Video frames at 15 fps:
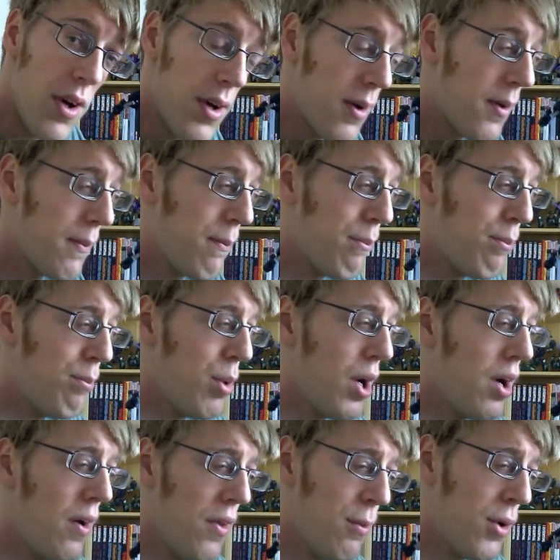it,
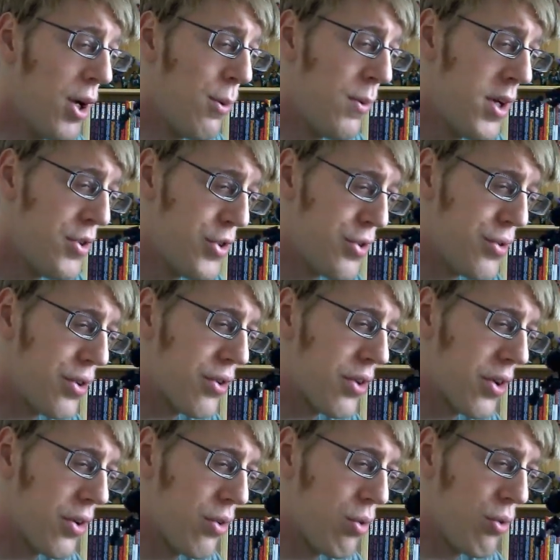but at the moment it just looks
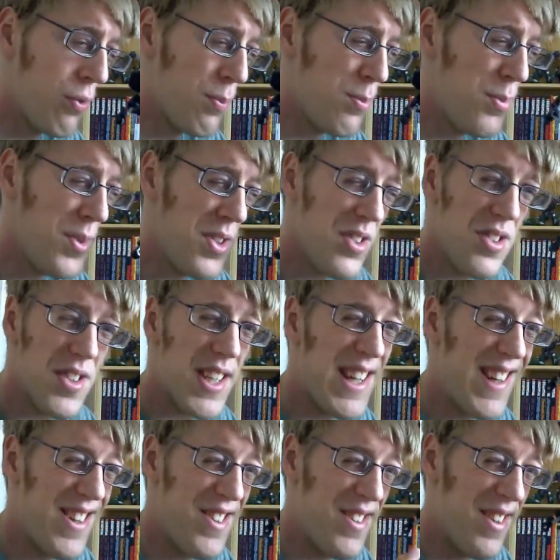like a sort of
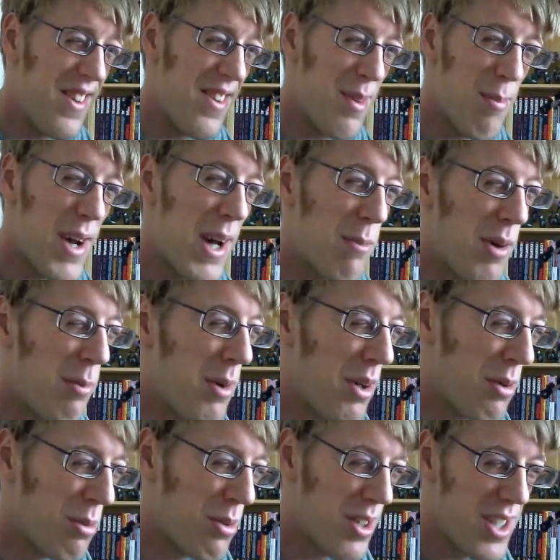skeleton of the
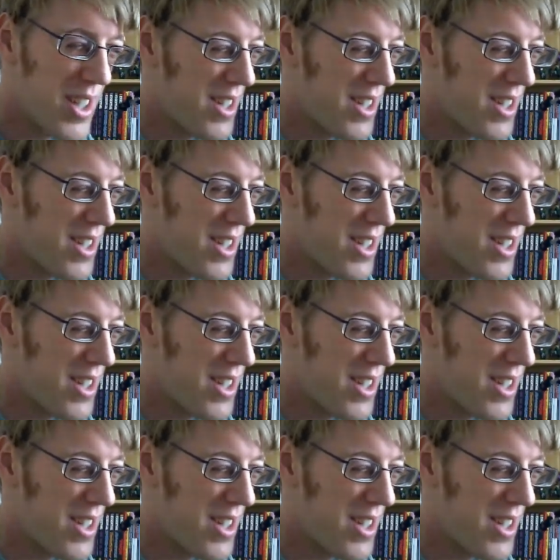Batmobile.